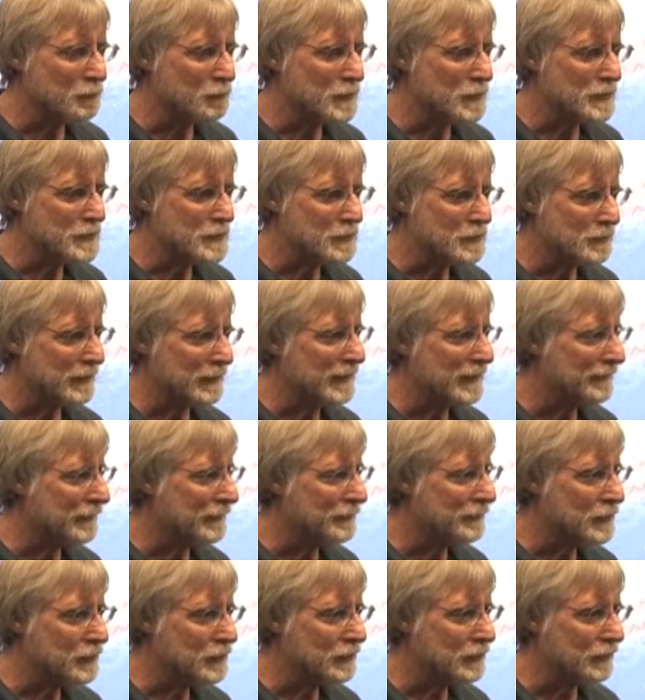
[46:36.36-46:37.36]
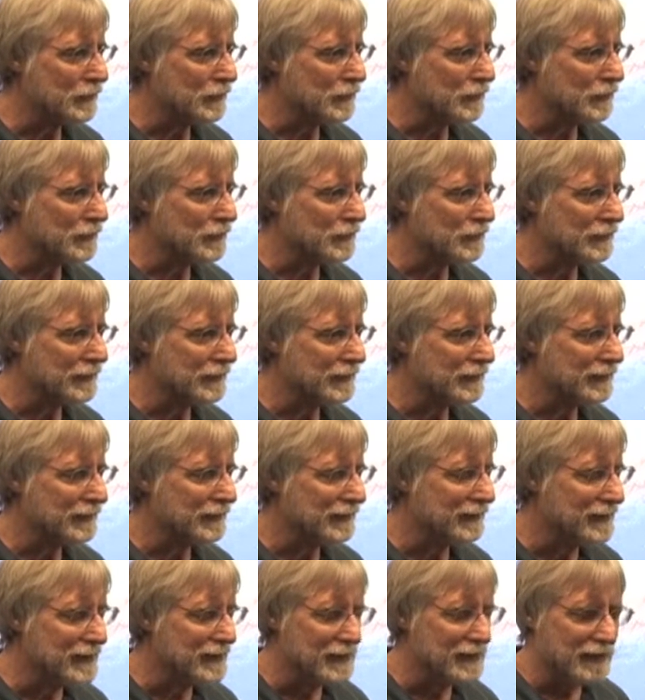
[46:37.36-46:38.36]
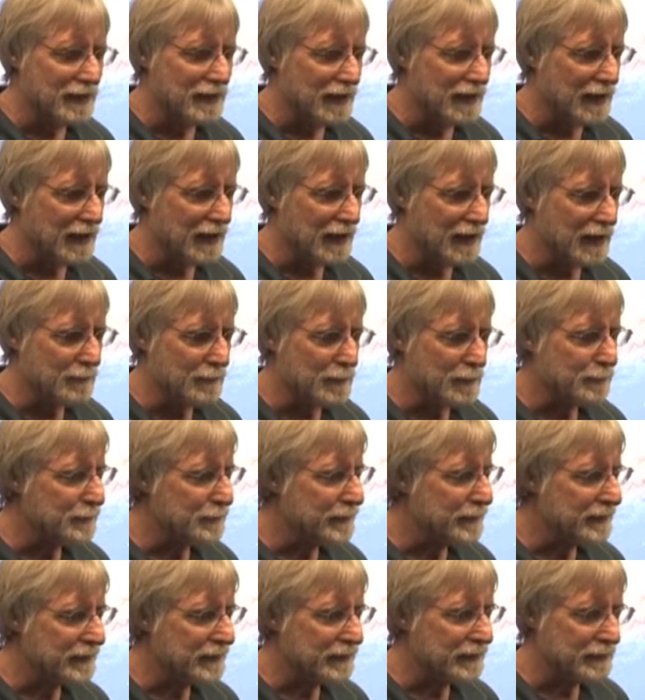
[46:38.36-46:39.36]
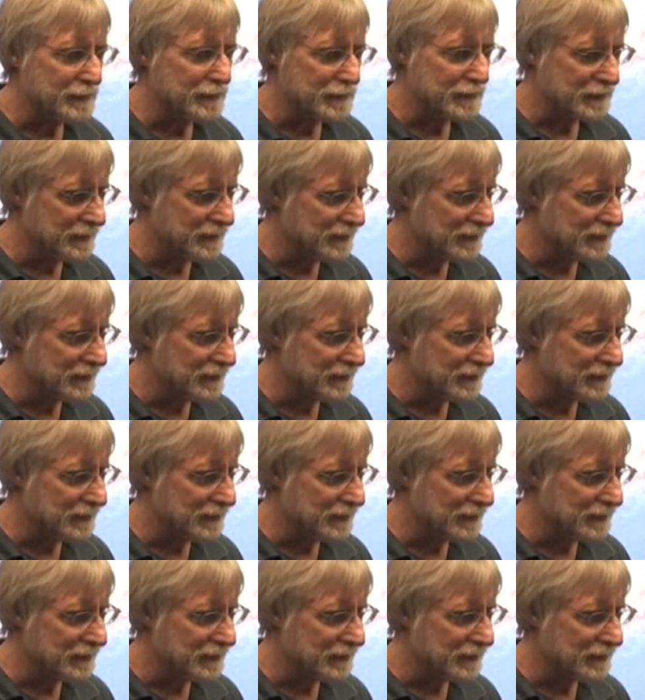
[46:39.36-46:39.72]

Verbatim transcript: we don't really have a focus, and I'm a big